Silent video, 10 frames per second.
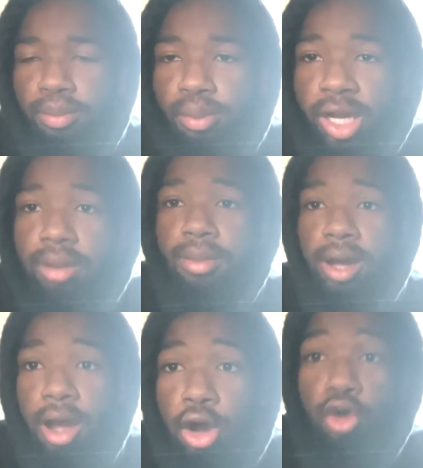bringing my
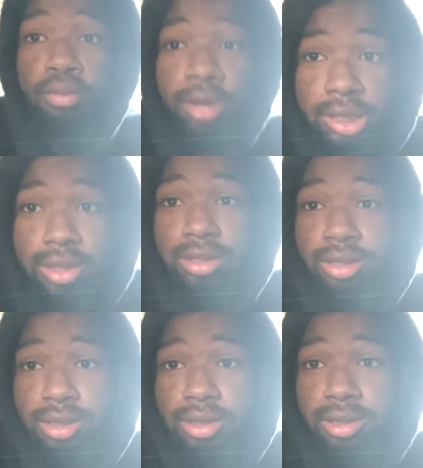own
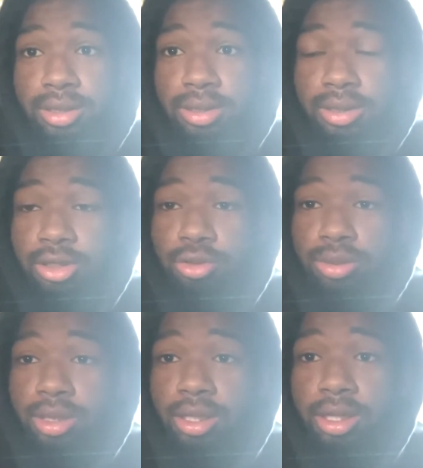business, you know what I'm
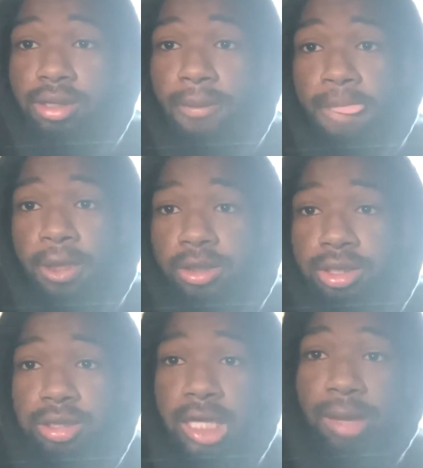saying, to
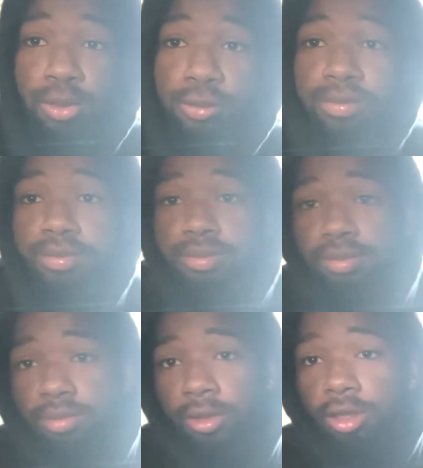the table.
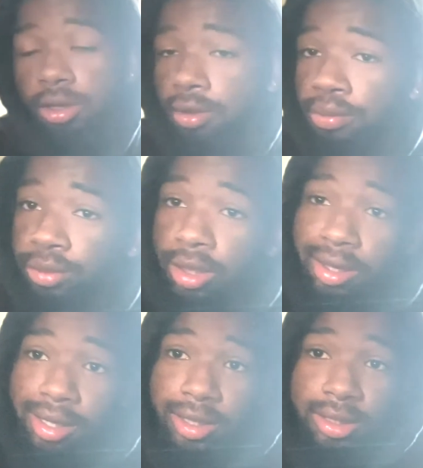
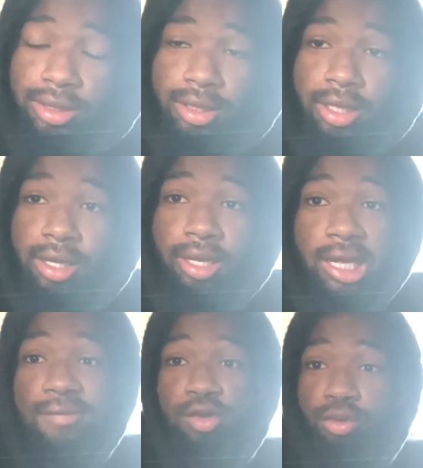Because
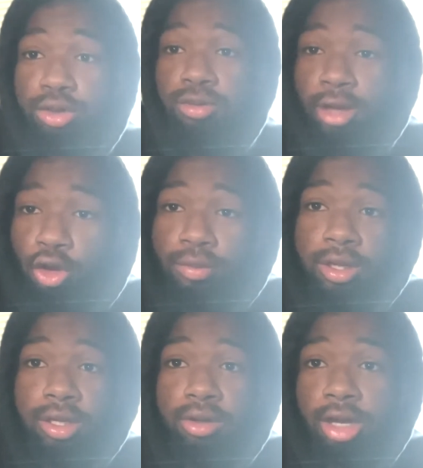if you do know me,
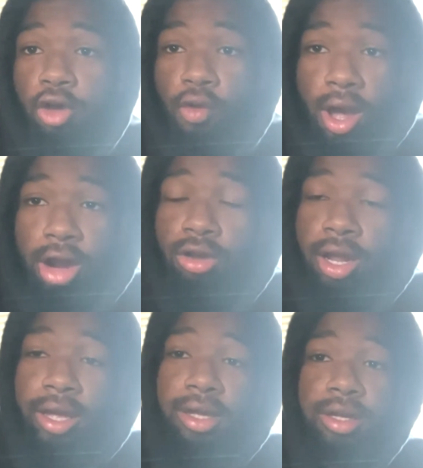you know I don't
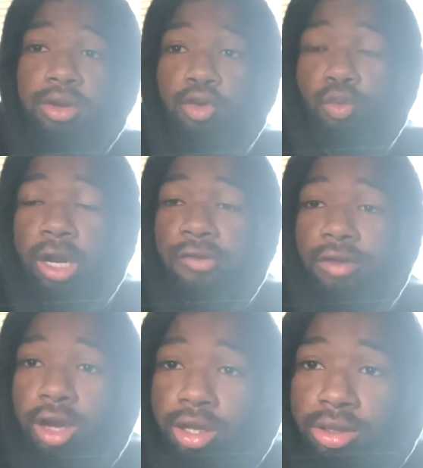like working
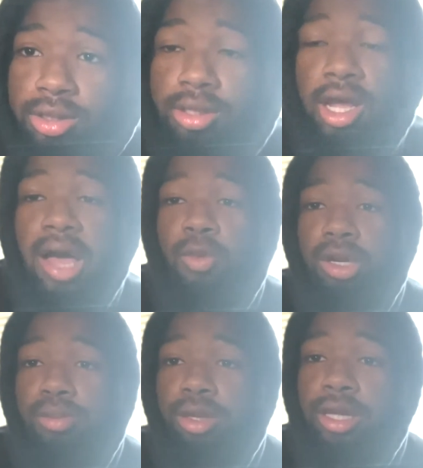for others. I want
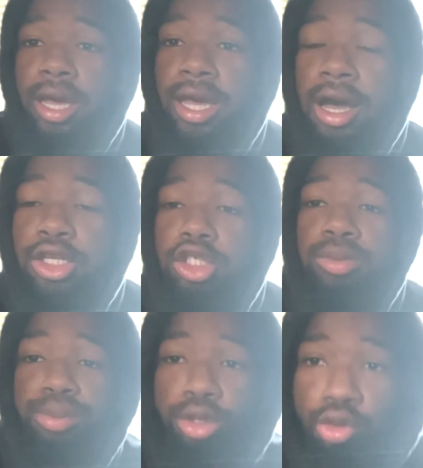to be a
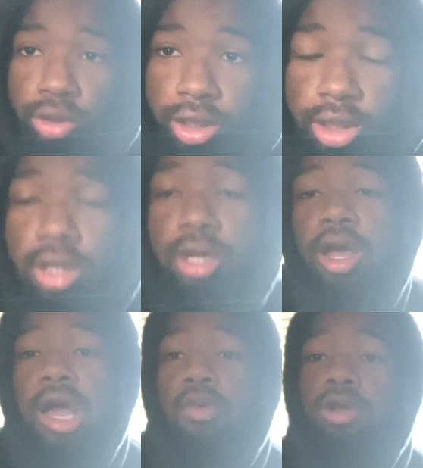entrepreneur.
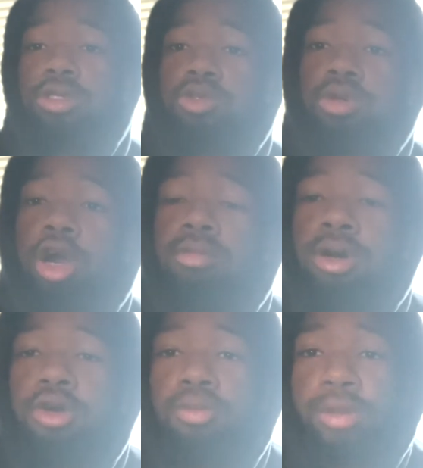I want to own my
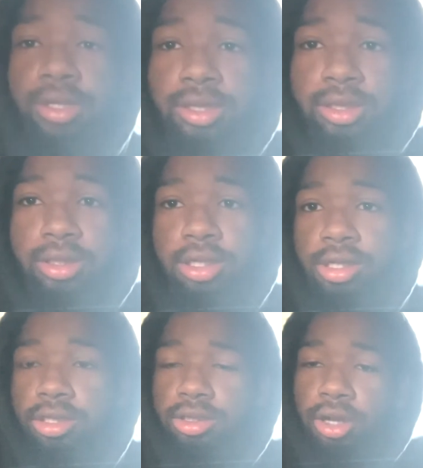own business.
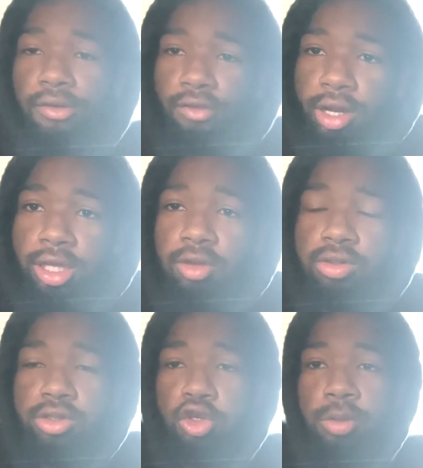So I feel like
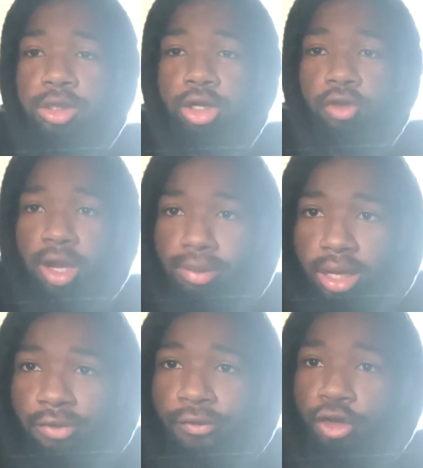YouTube is a great
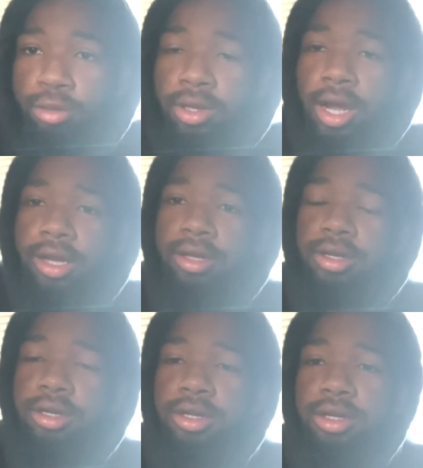platform that I
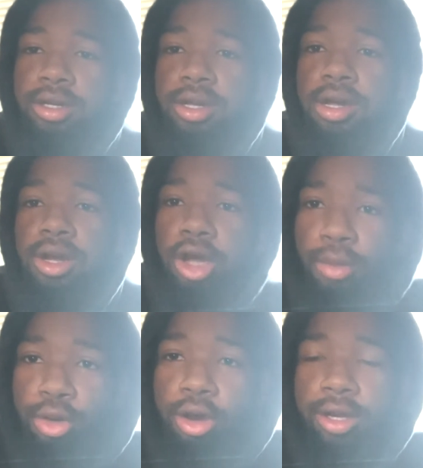can come
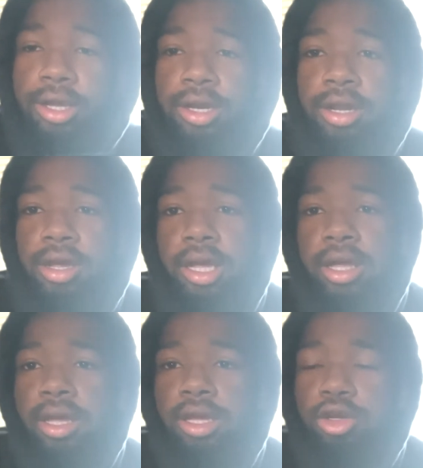on and
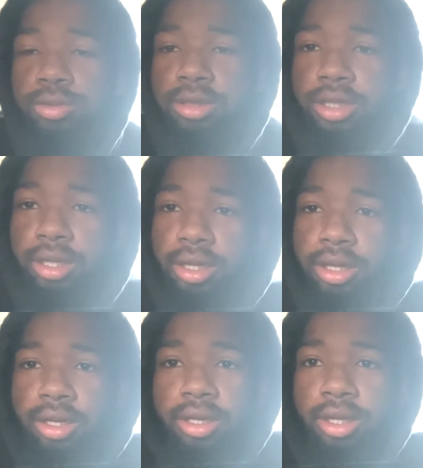you know what I'm saying
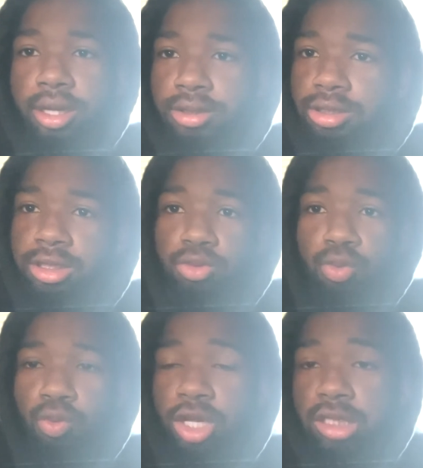and just
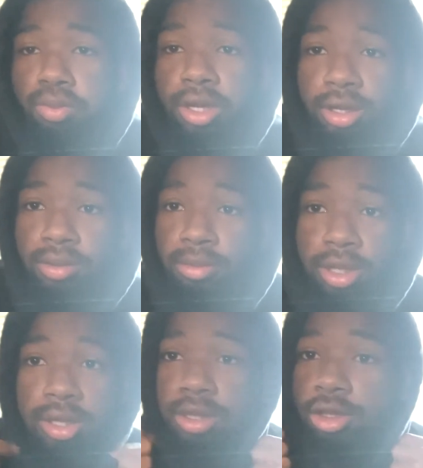really speak me,
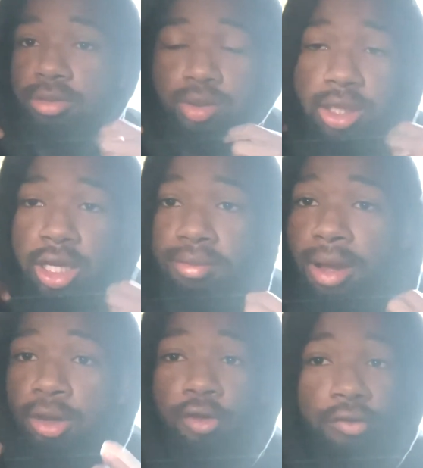you know what I'm saying, my
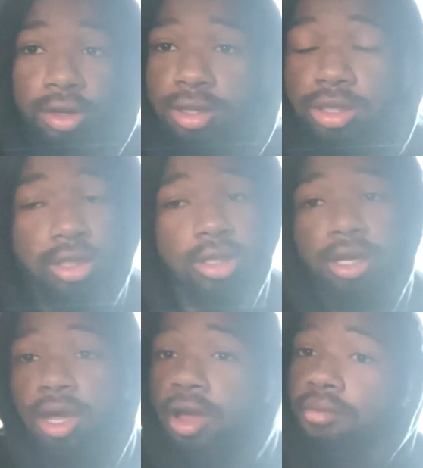goofiness,
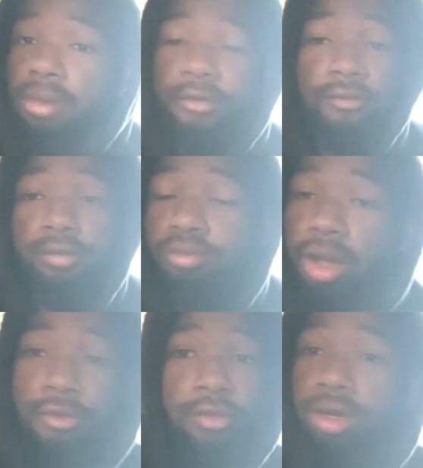my my
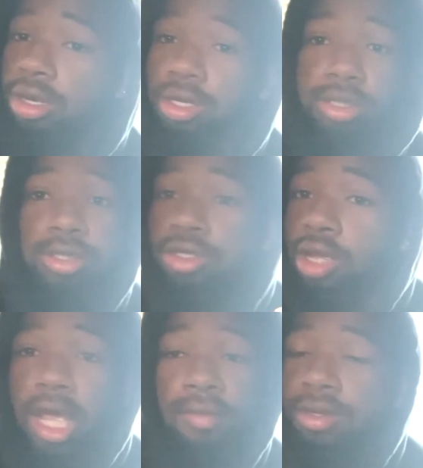funniness,
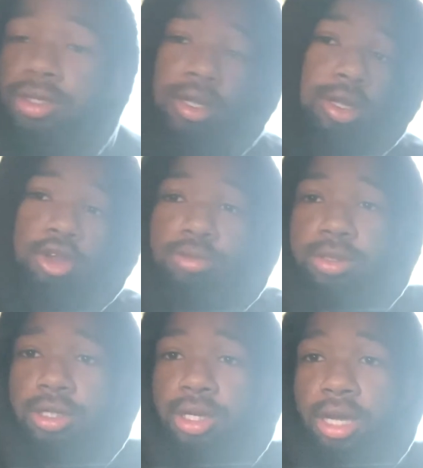everything, you know what I'm
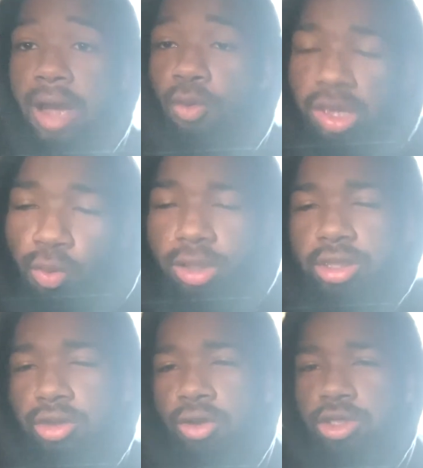saying? I really wanted
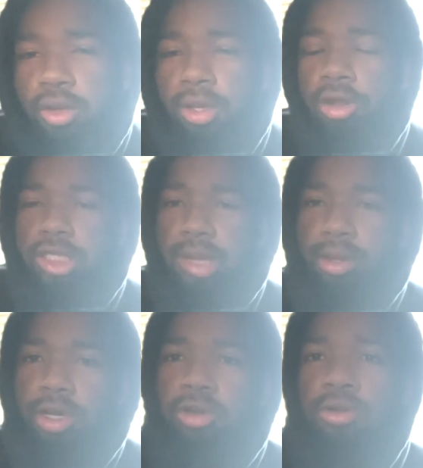to do YouTube a long time
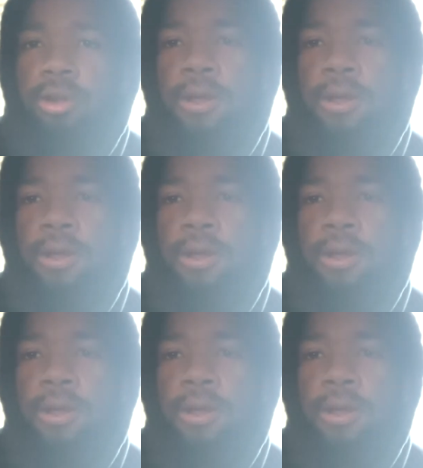ago,